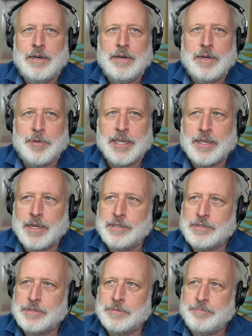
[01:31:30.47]

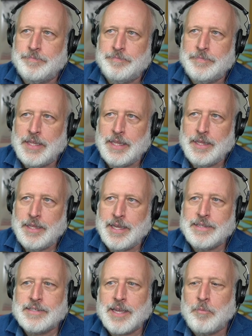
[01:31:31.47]
because
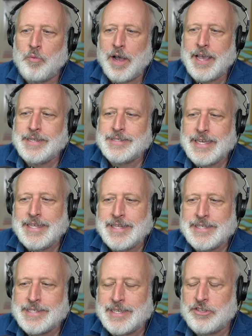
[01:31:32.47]
in some ways, in
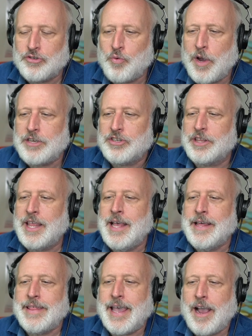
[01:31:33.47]
this situation,
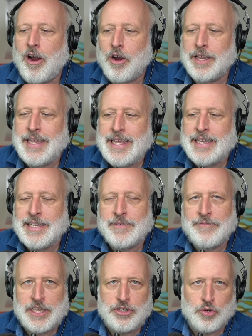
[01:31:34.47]
they are an
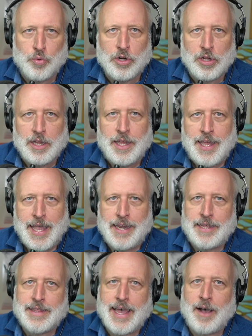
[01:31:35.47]
individual, and
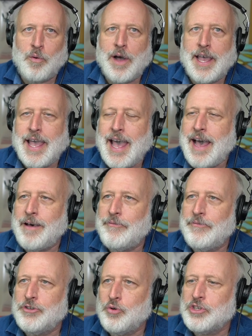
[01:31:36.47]
in that way
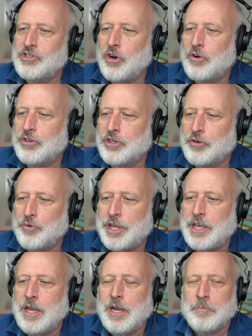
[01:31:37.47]
have, to a certain
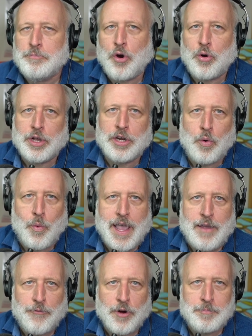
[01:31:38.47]
degree, broken away
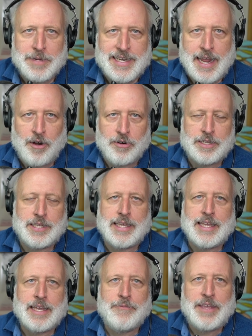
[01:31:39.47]
from
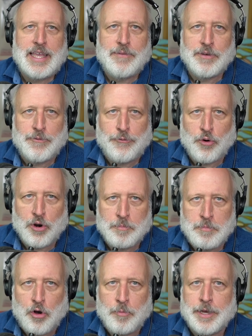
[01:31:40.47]
modernity, if even for a
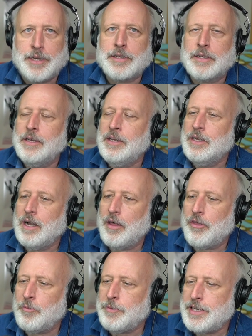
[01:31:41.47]
moment,
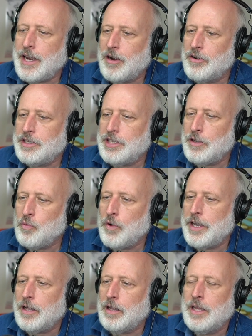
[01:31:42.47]
although modernity
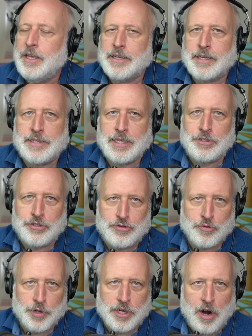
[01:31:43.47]
will continue
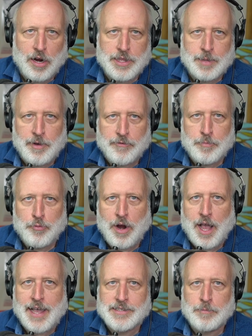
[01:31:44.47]
to regard them of a
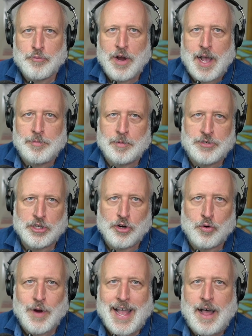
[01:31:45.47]
pro as a problem to
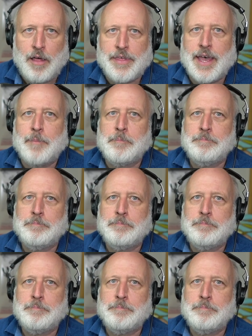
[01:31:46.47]
corral them.